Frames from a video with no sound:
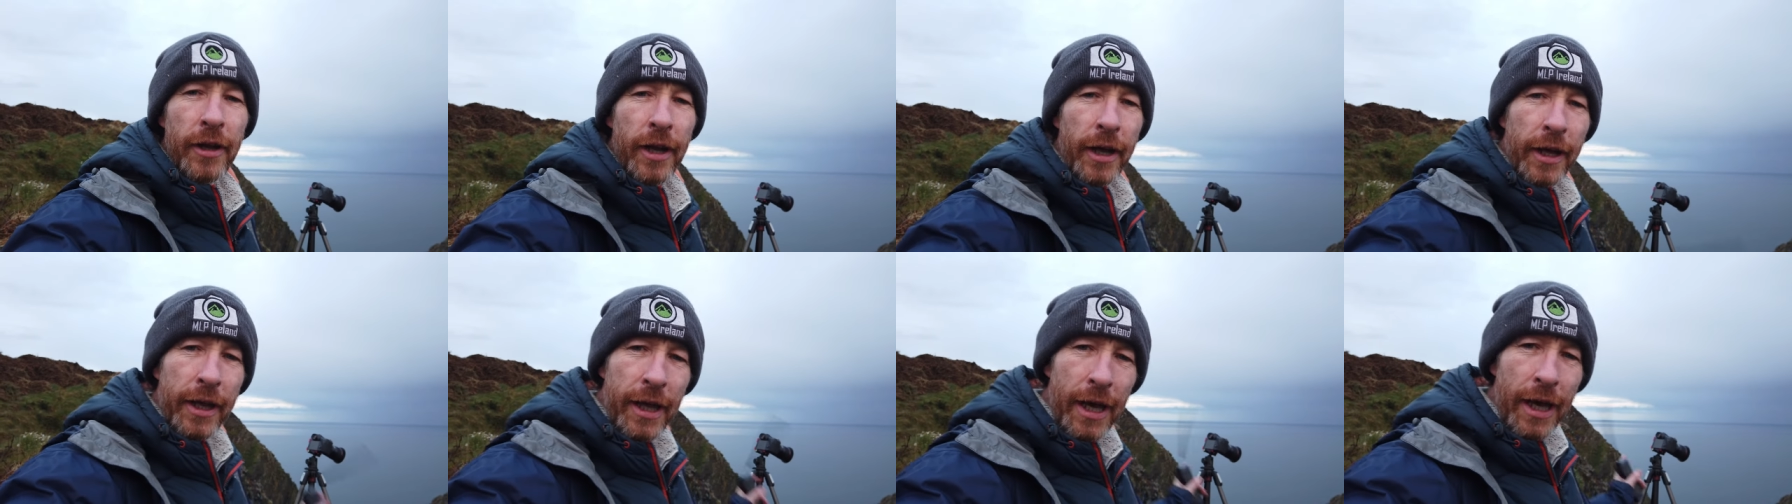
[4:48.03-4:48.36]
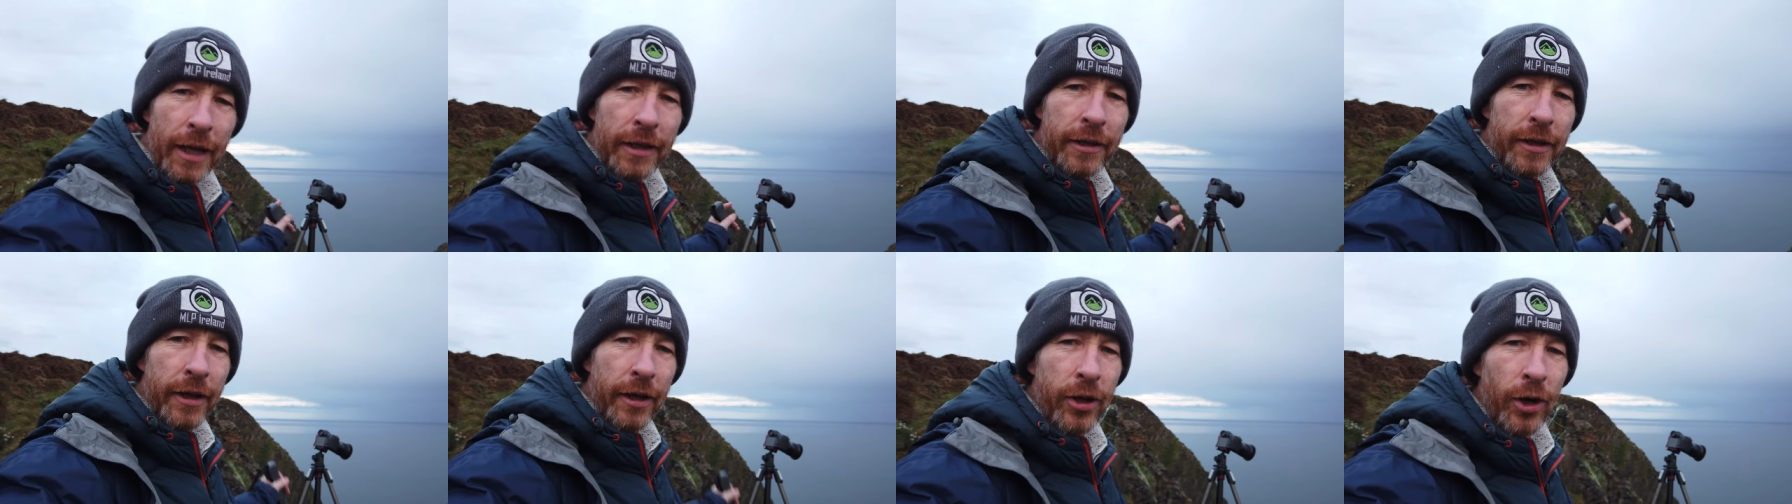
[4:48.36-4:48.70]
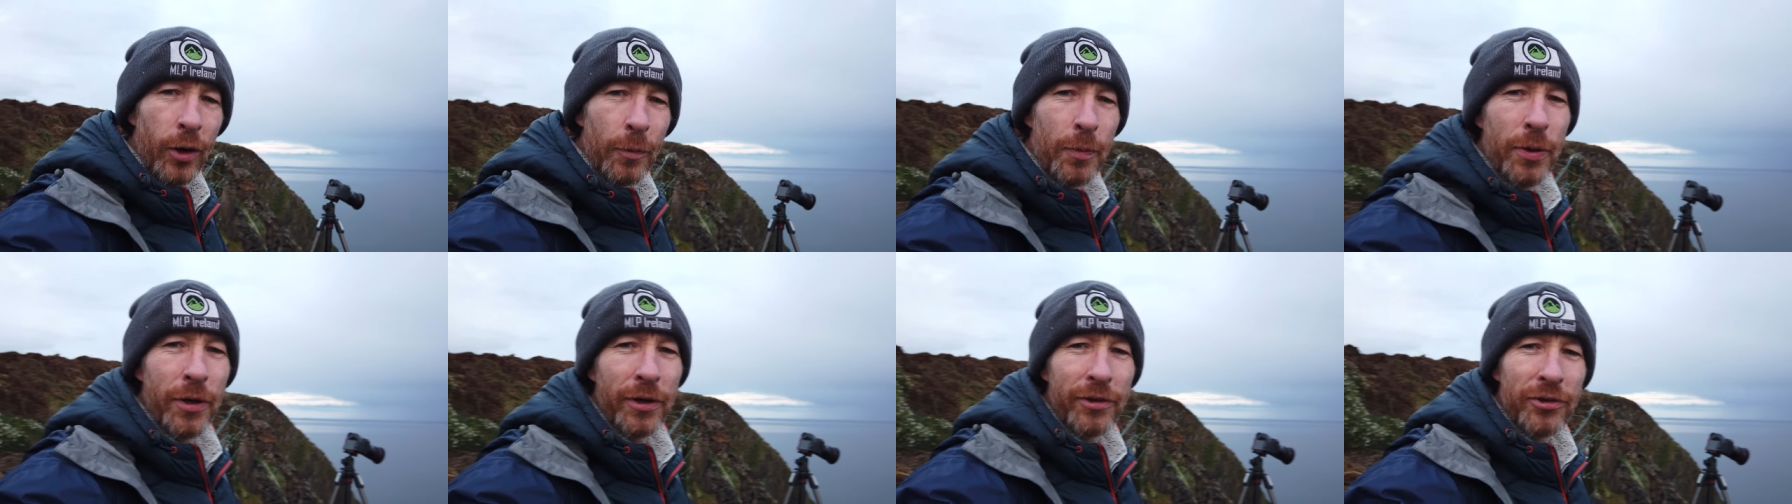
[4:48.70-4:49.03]
that I can't
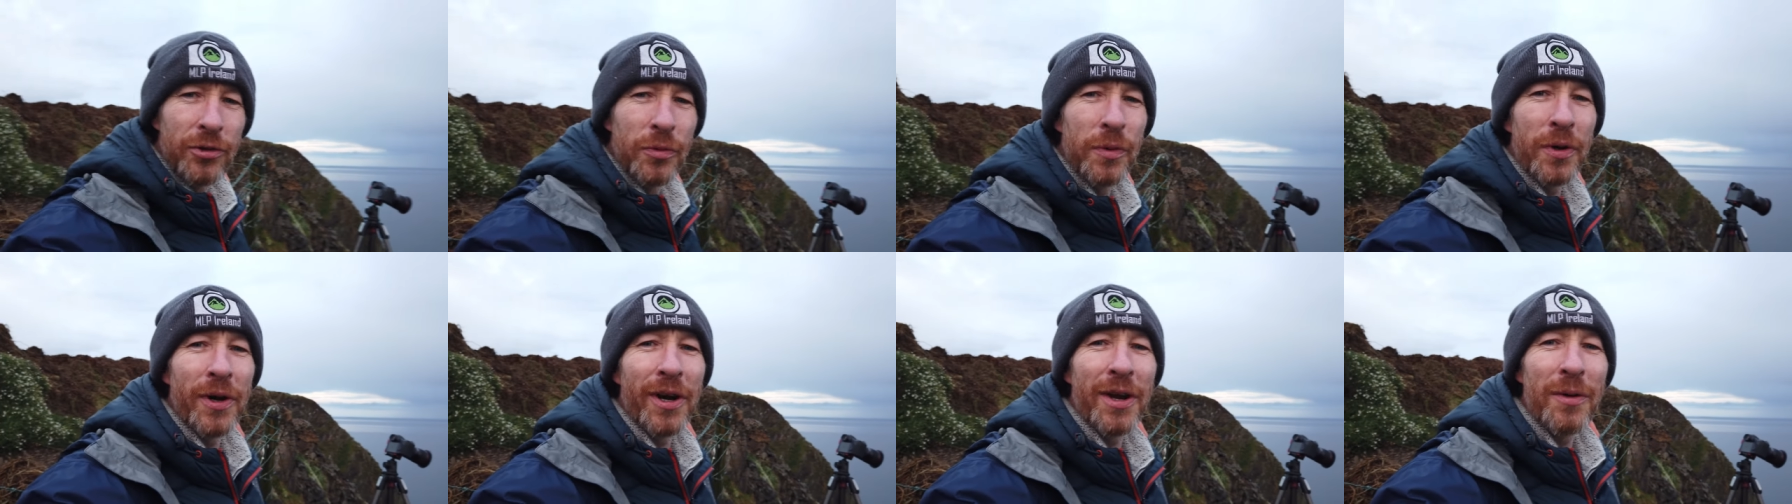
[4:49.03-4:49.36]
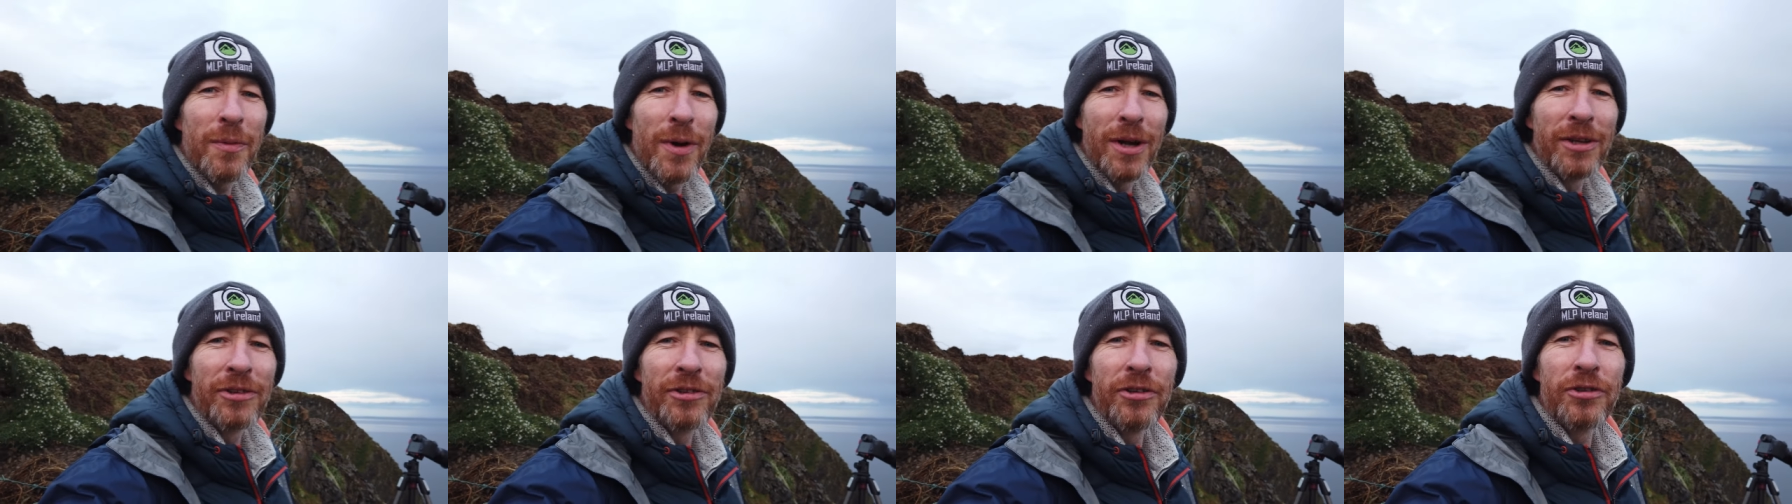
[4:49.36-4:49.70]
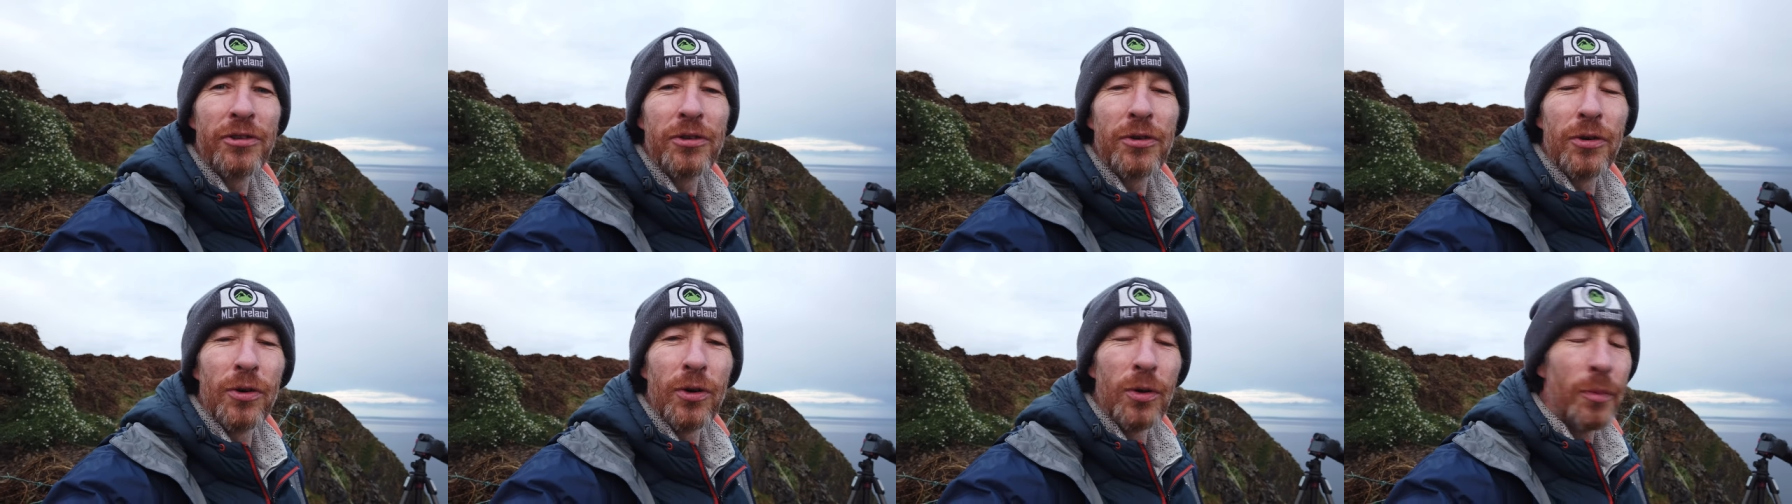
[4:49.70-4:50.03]
get up to where I
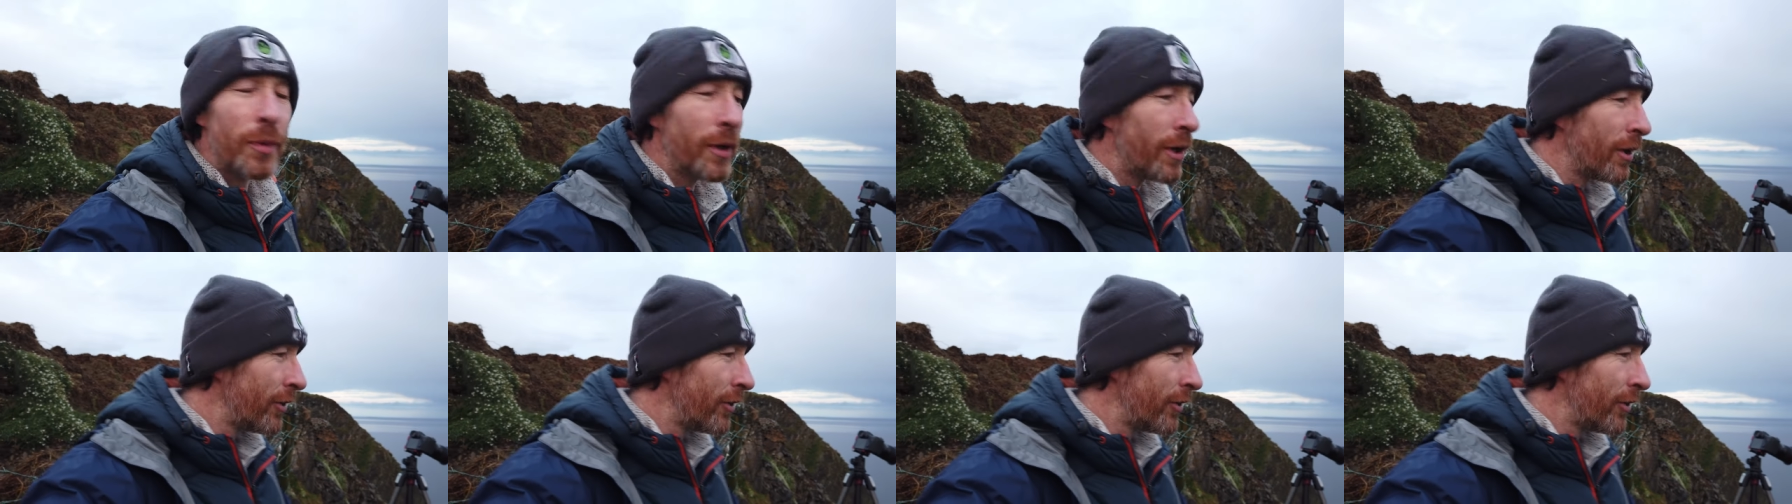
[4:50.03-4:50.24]
wanted to go,